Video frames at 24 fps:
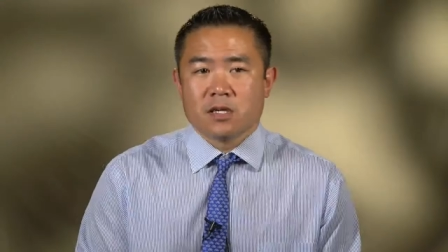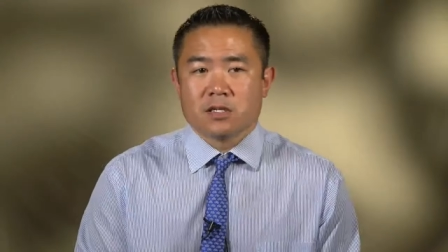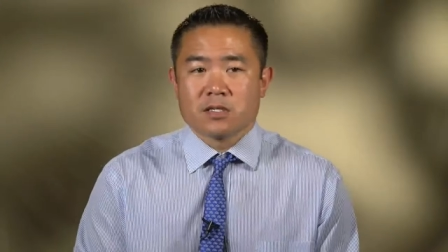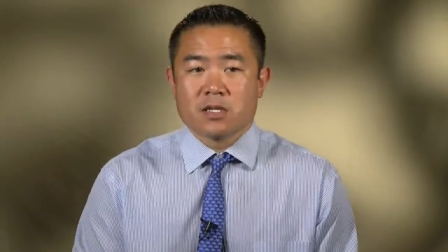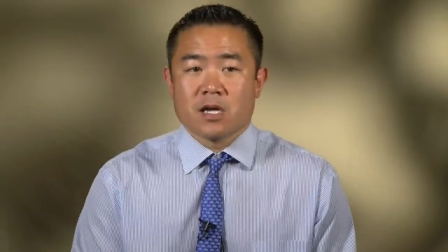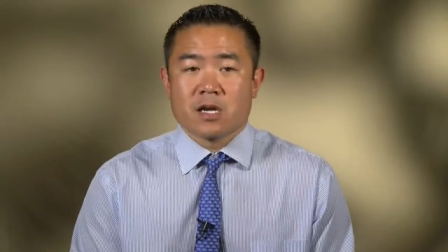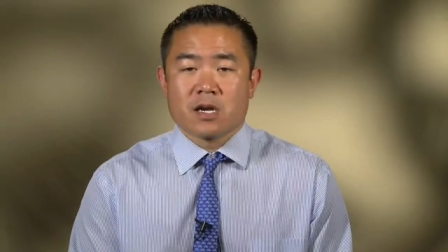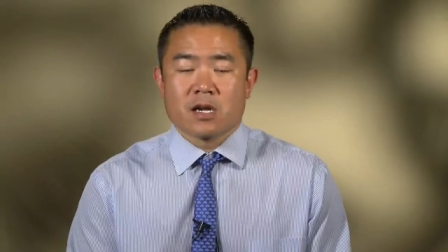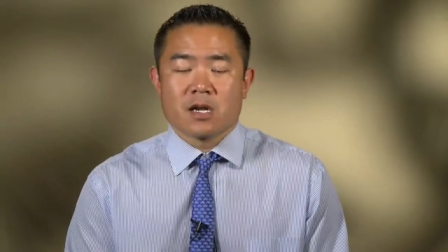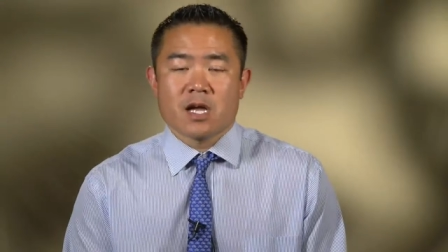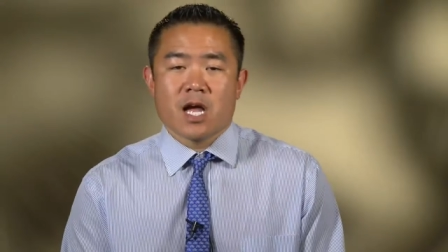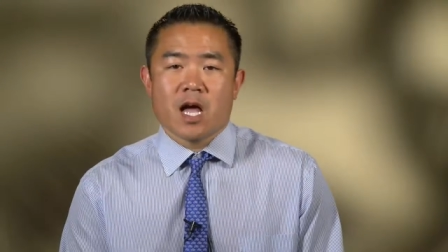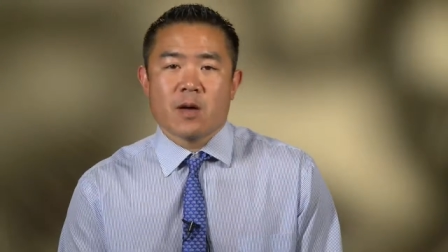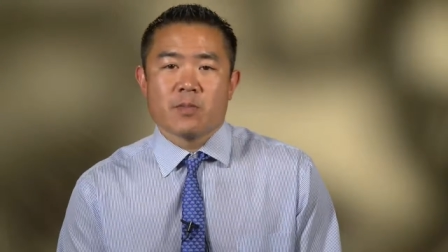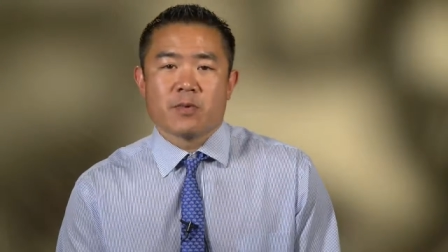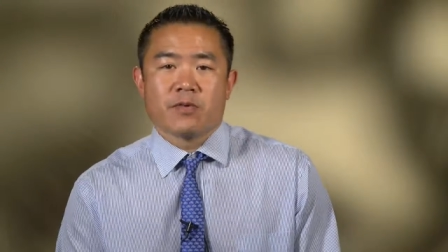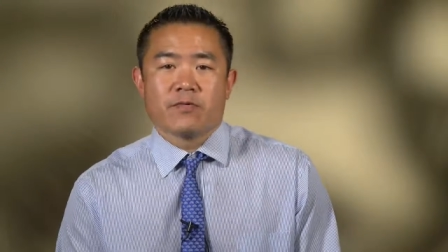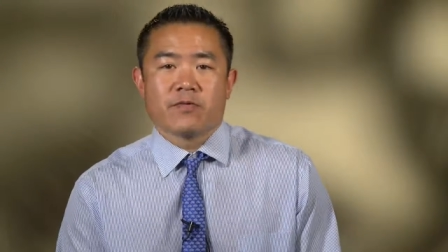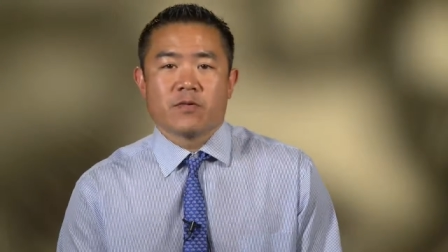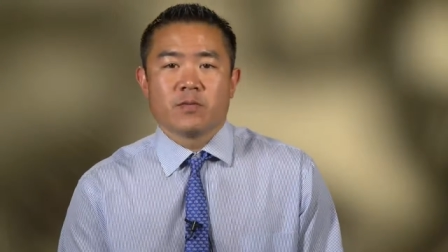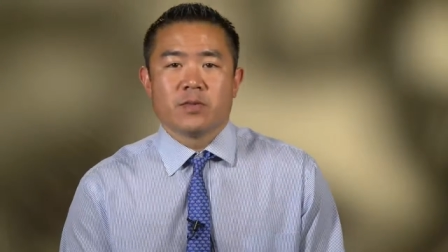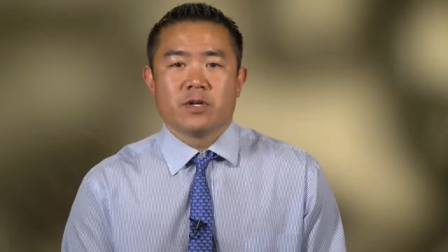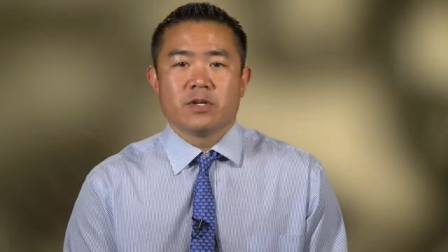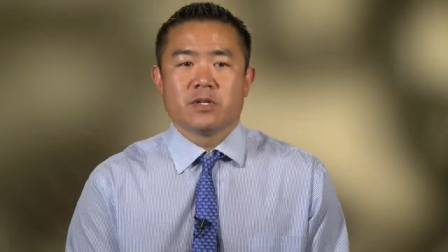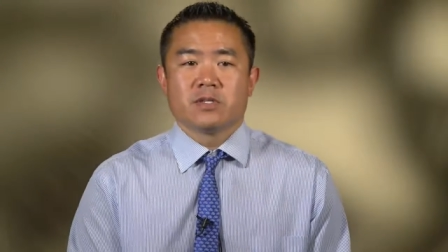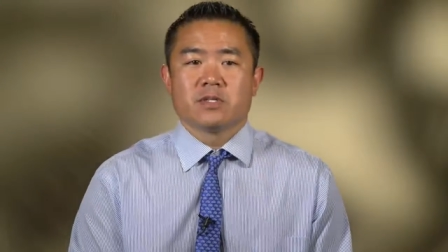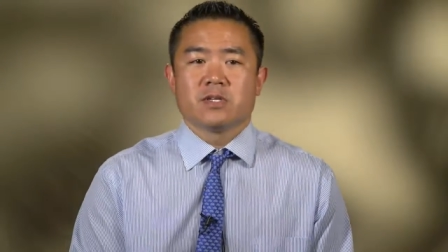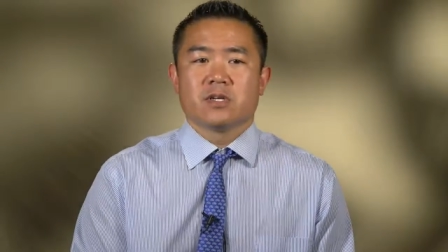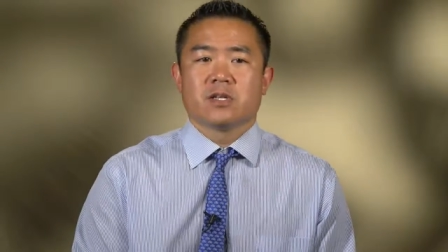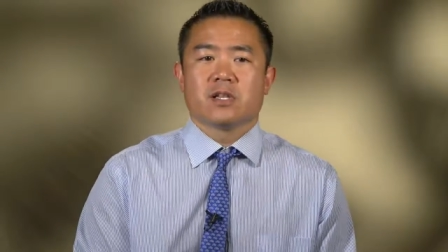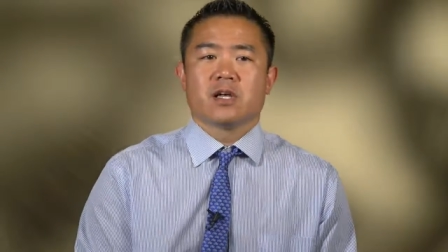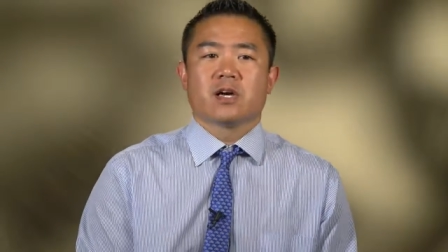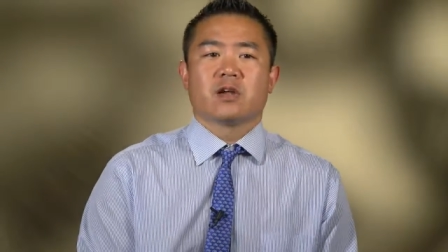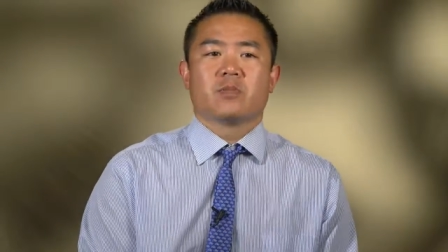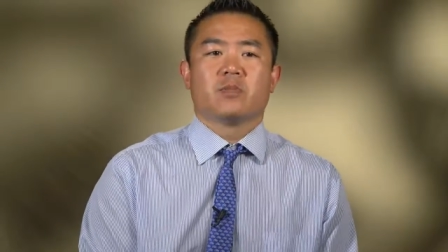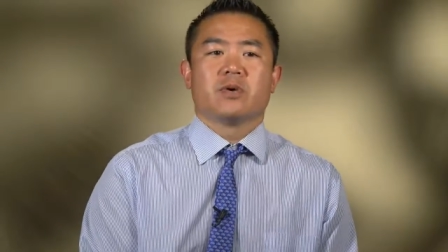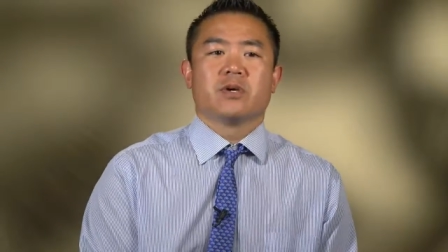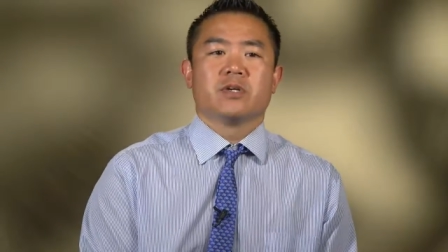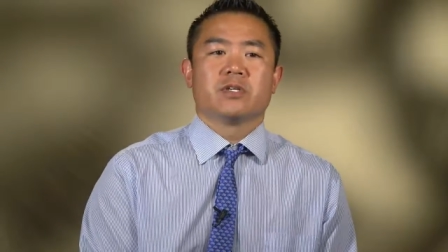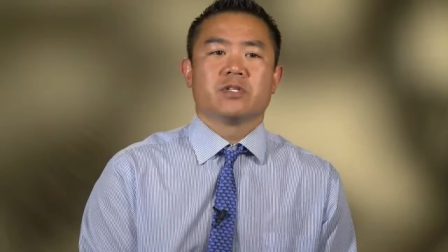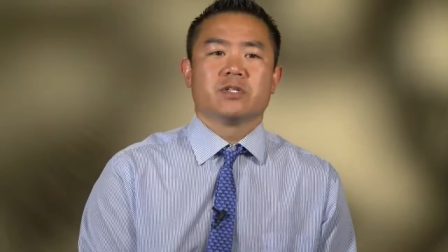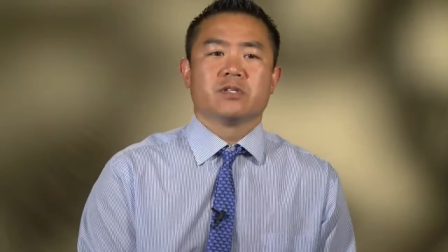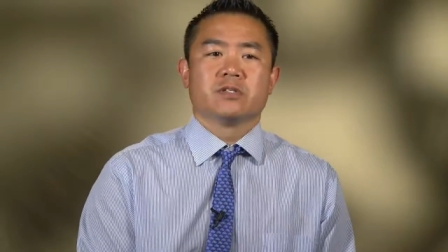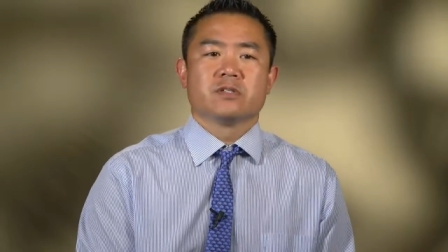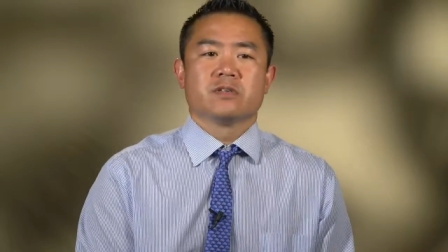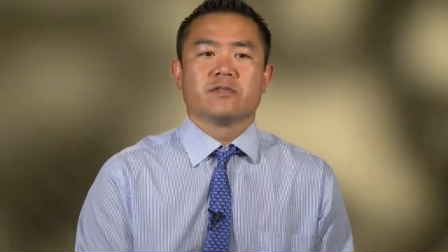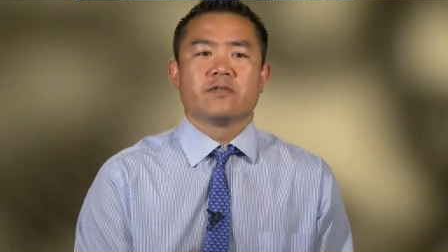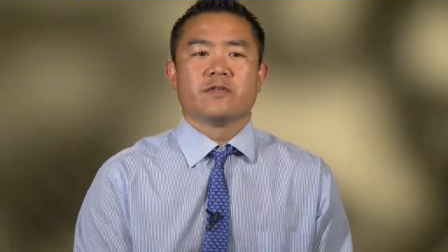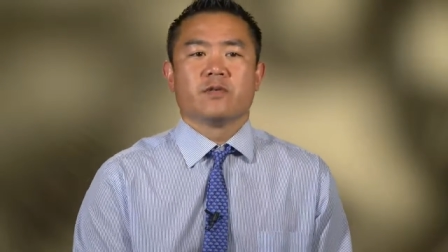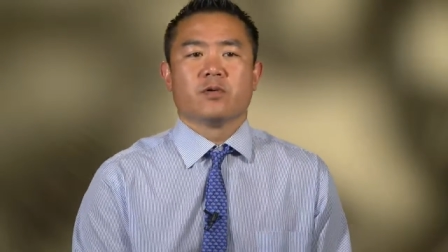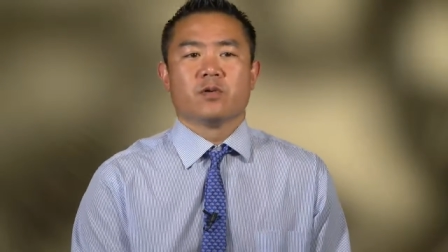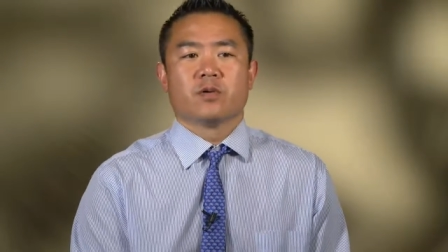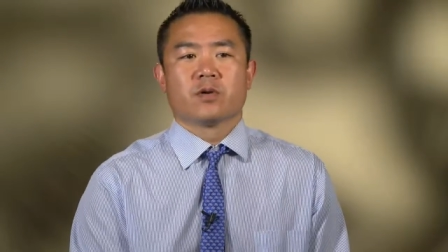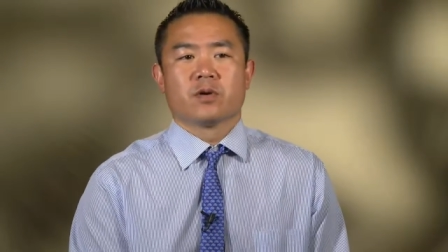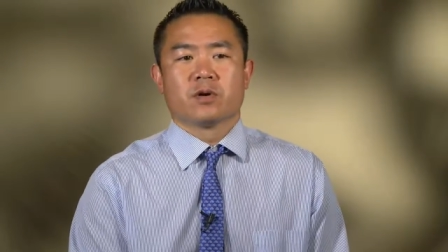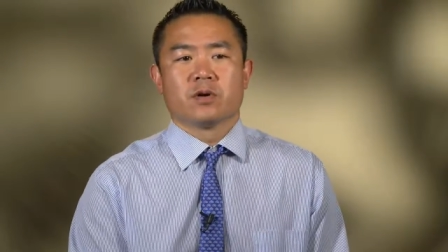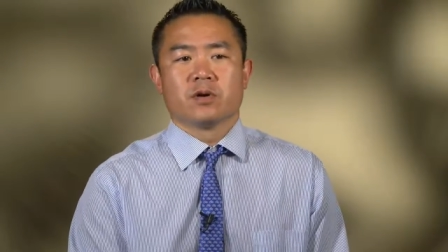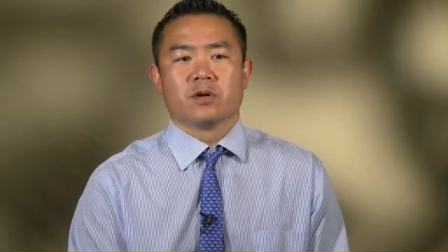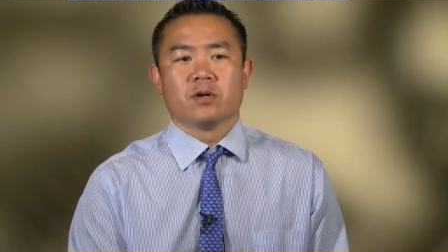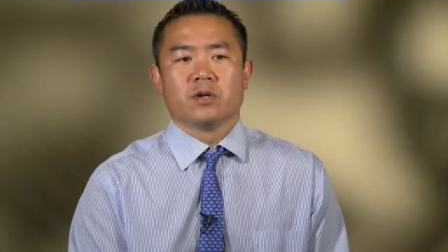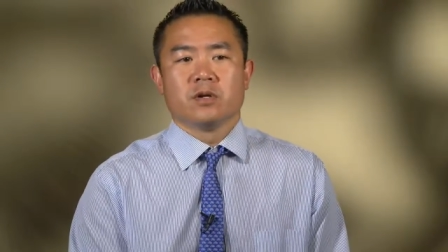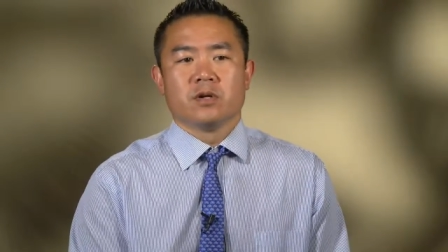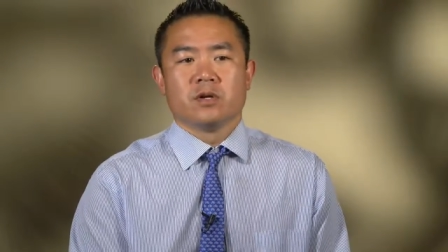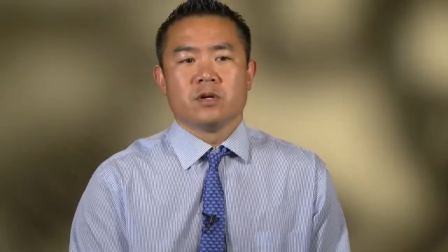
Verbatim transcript: It's not uncommon for me to see a lot of patients for